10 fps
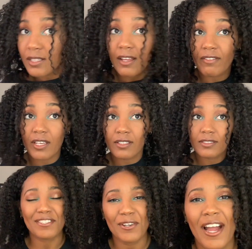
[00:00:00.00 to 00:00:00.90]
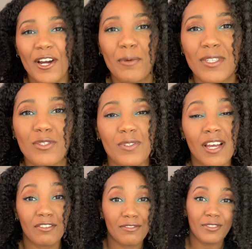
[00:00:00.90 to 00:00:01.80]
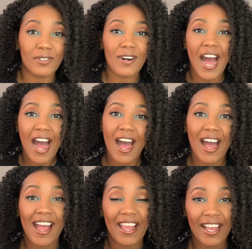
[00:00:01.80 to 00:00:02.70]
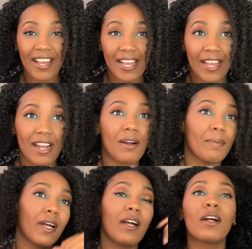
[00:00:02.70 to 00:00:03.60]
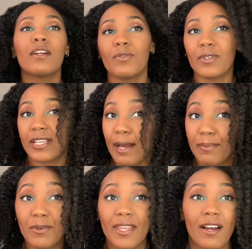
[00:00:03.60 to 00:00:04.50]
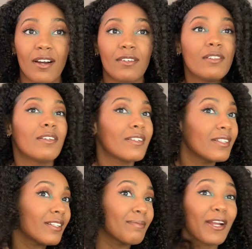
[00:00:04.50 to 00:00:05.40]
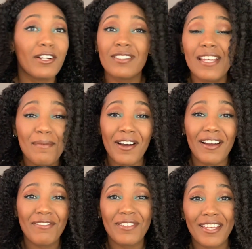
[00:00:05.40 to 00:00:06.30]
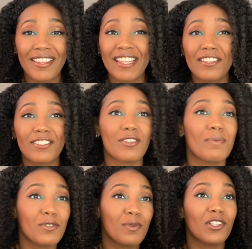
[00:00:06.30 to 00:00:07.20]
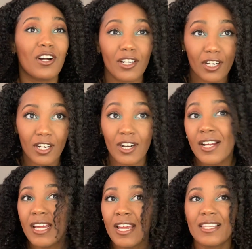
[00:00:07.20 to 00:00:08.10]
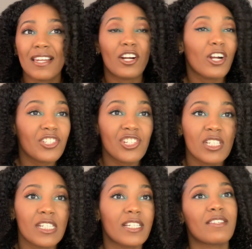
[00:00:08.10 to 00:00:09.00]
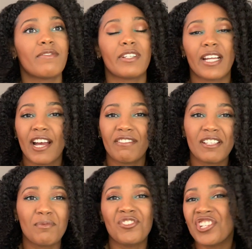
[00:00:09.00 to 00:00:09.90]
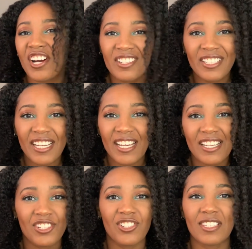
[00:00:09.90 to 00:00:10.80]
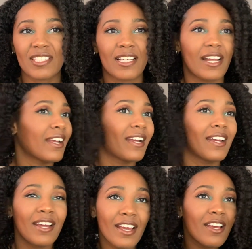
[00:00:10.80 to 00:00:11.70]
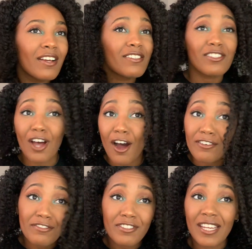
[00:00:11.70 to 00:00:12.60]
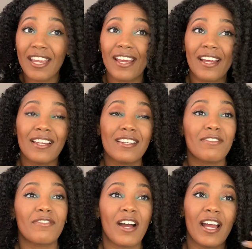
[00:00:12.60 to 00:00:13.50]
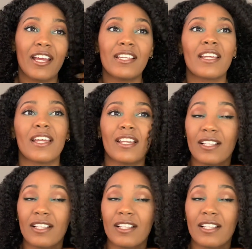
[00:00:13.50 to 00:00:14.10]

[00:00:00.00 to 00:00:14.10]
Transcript: loving. So I hope this was helpful. I am really happy with how my curls came out. I feel like they look so much more longer. It's not crunchy. It doesn't feel like I have like some gel in it. It's just like soft and defined, and